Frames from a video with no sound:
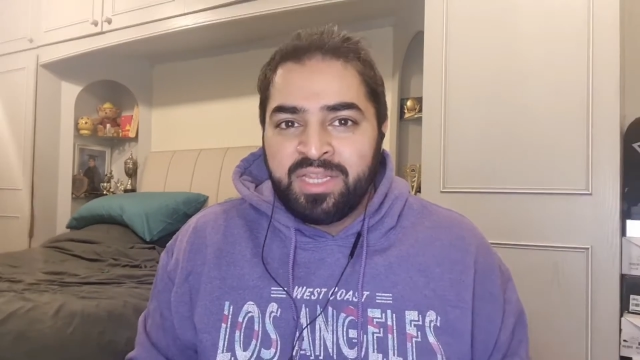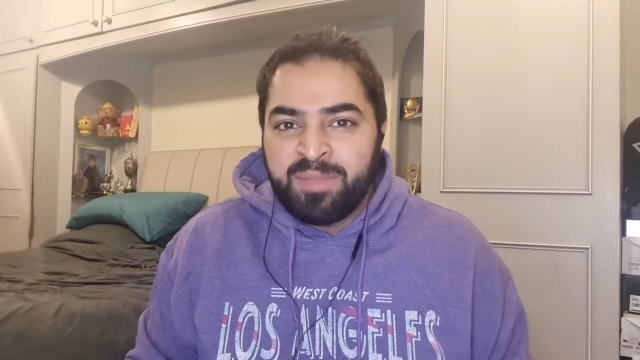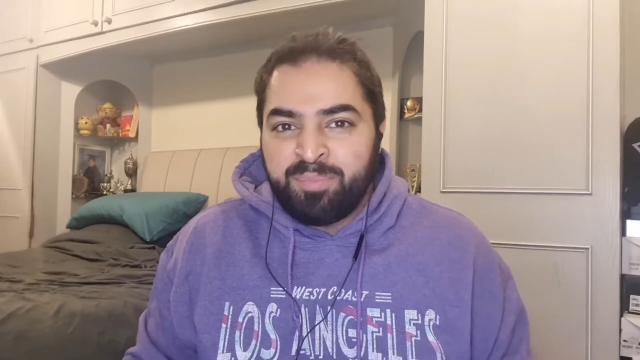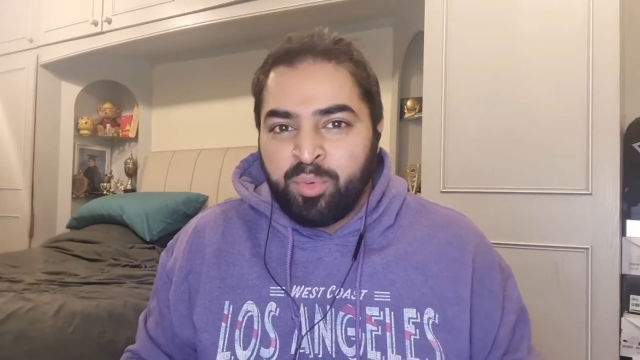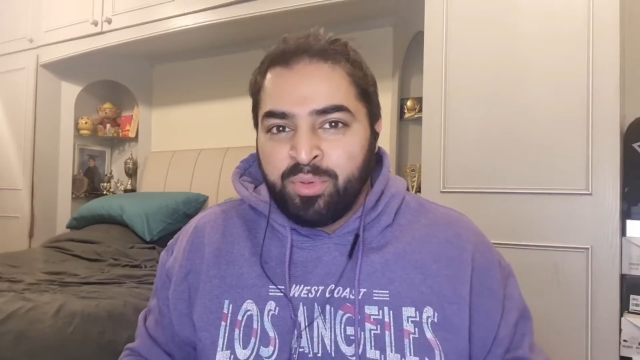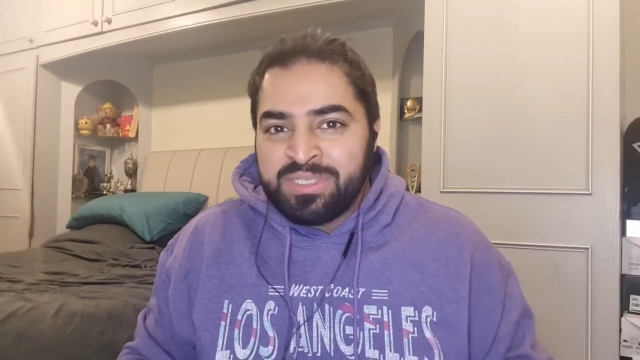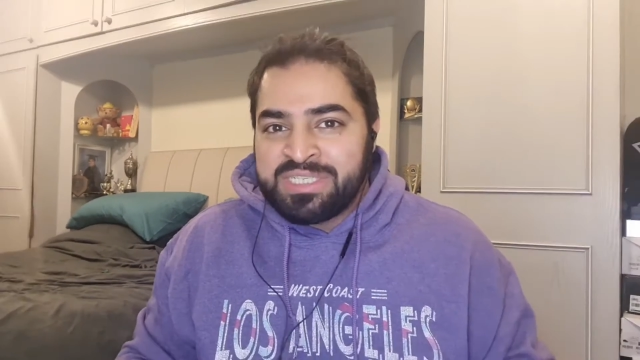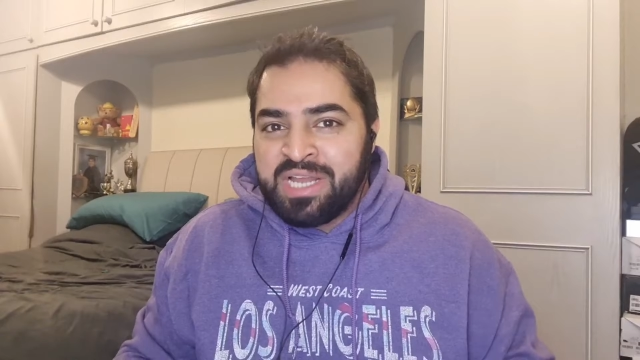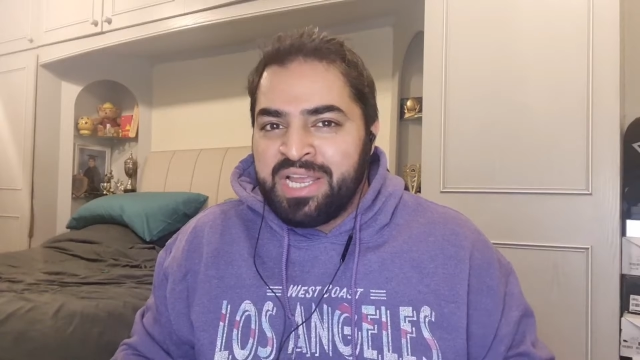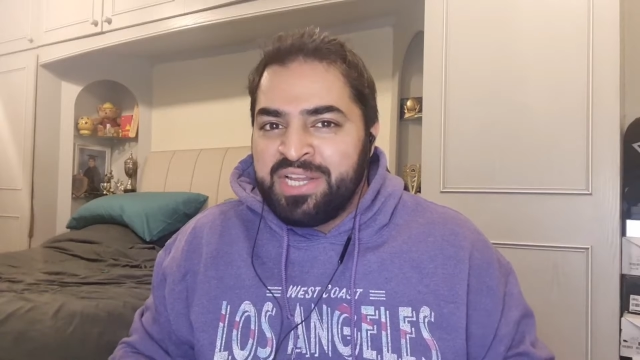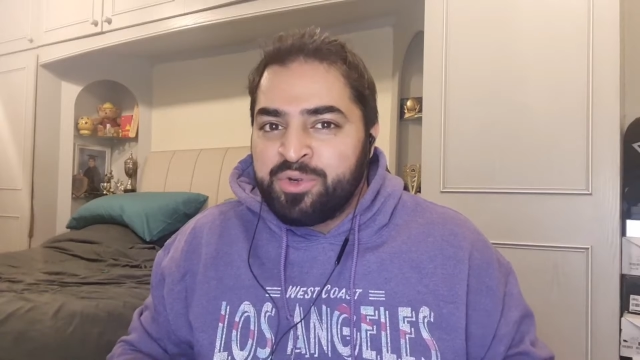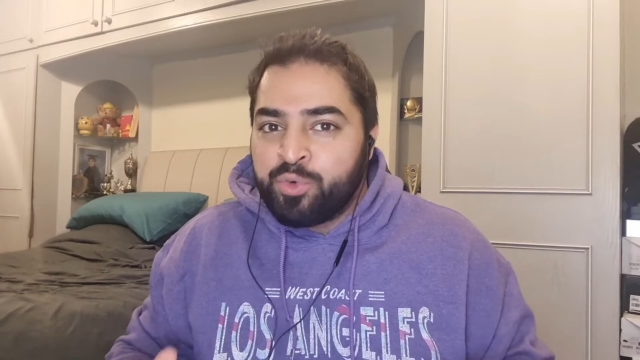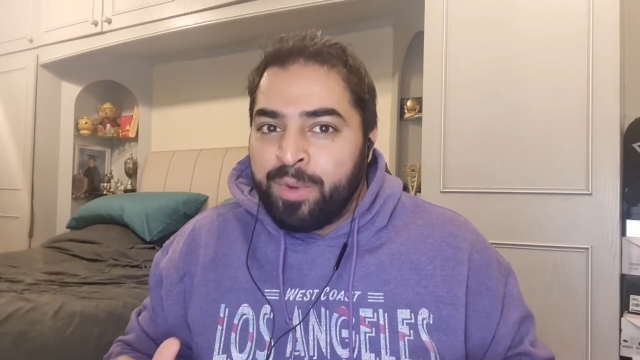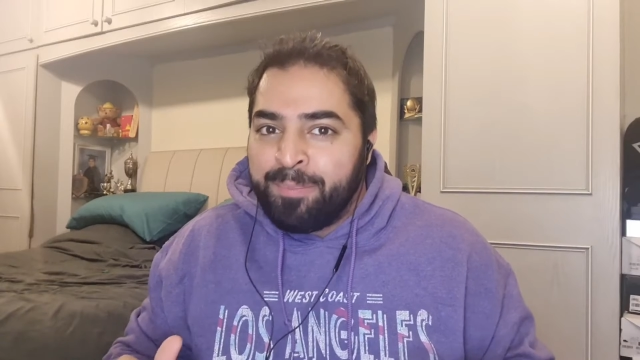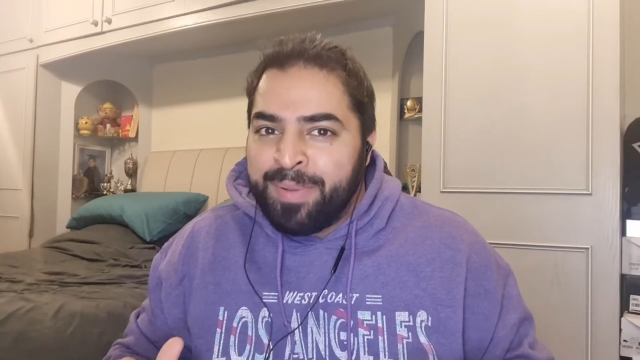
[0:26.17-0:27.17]
The ball
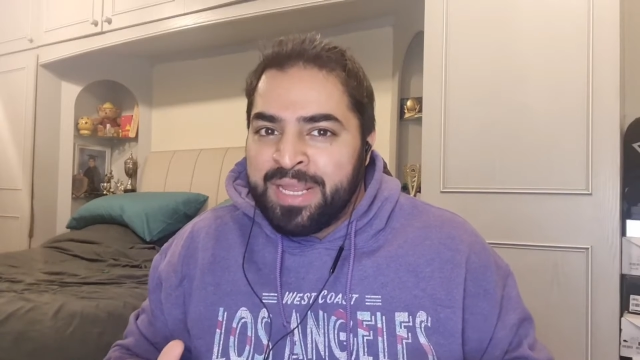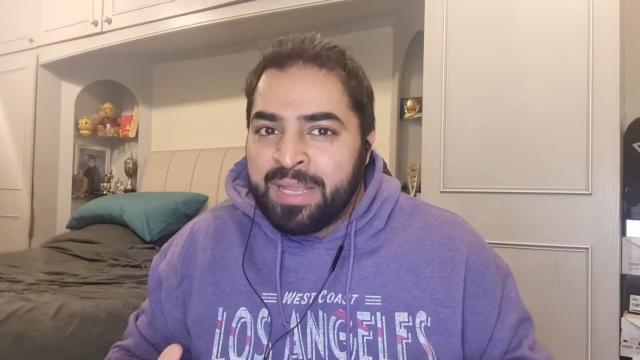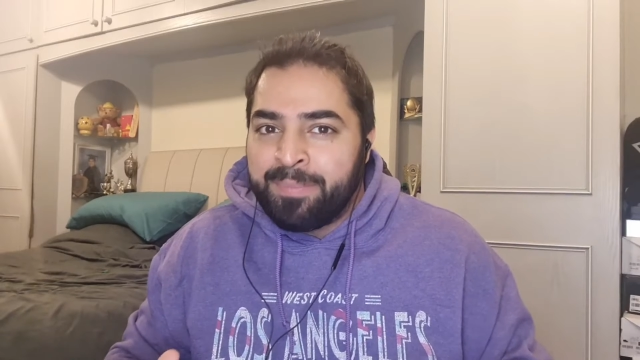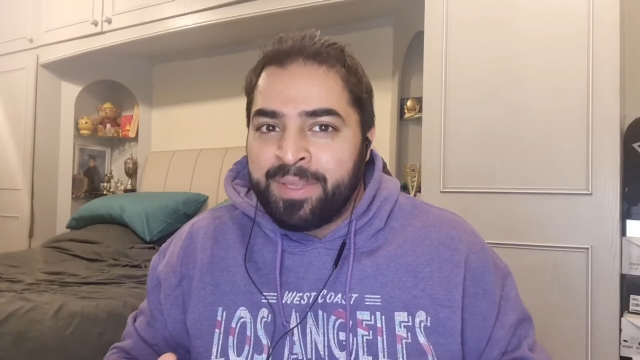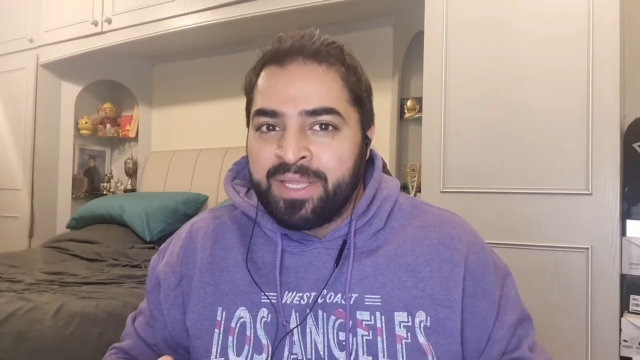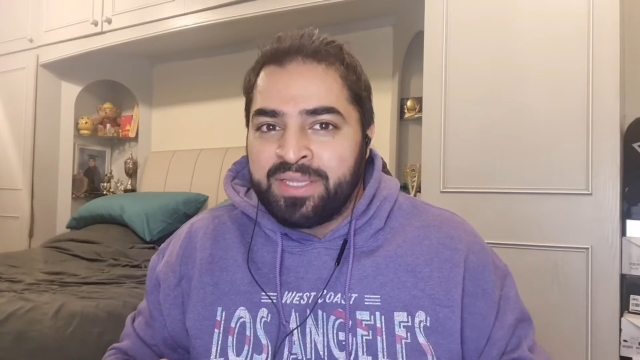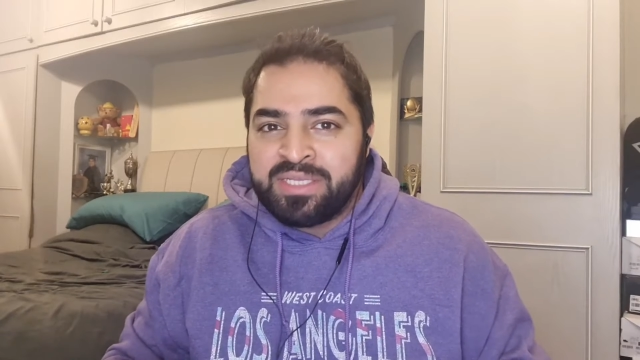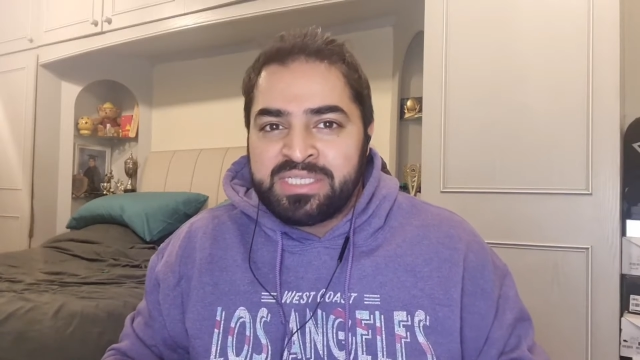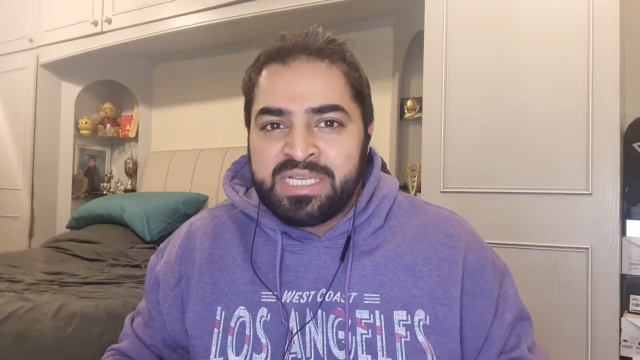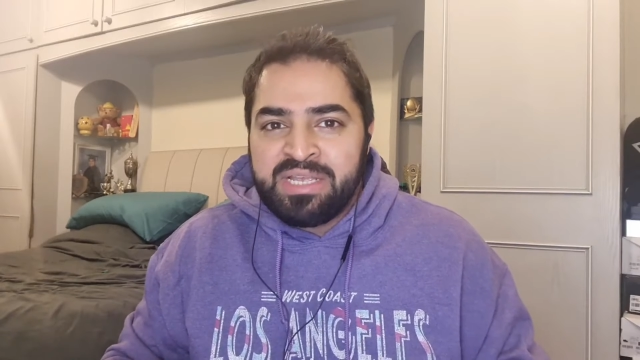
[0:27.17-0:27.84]
started gripping a bit in the